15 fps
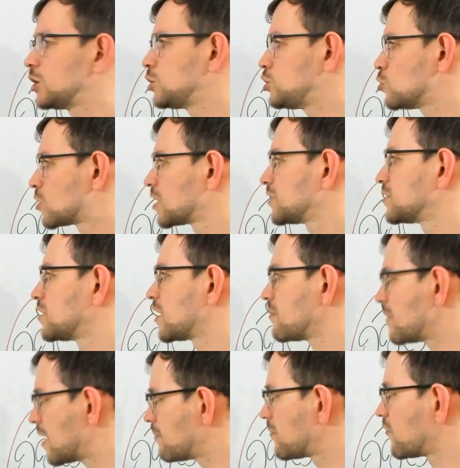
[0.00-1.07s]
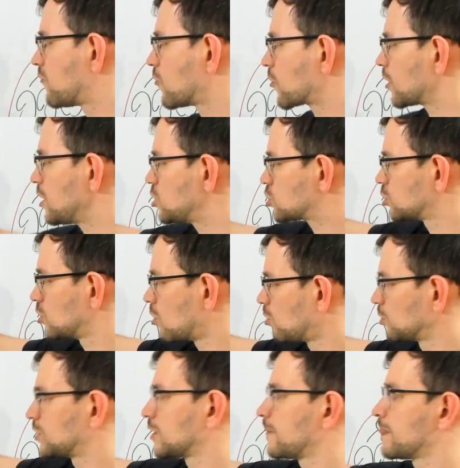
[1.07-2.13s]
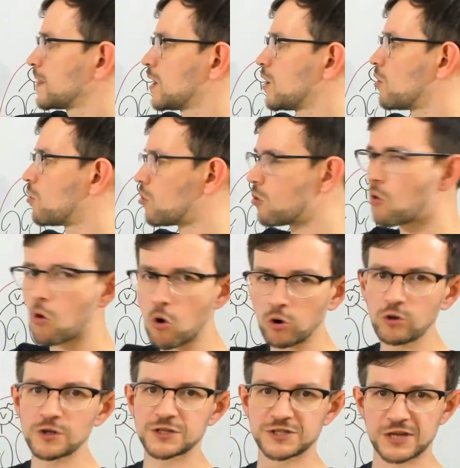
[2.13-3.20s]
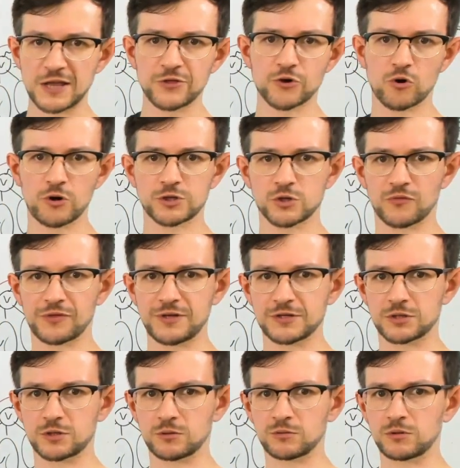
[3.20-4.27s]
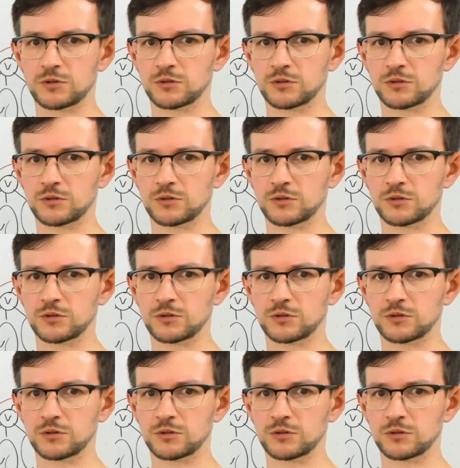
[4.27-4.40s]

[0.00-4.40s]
you can remember for each node all the centroids of this node.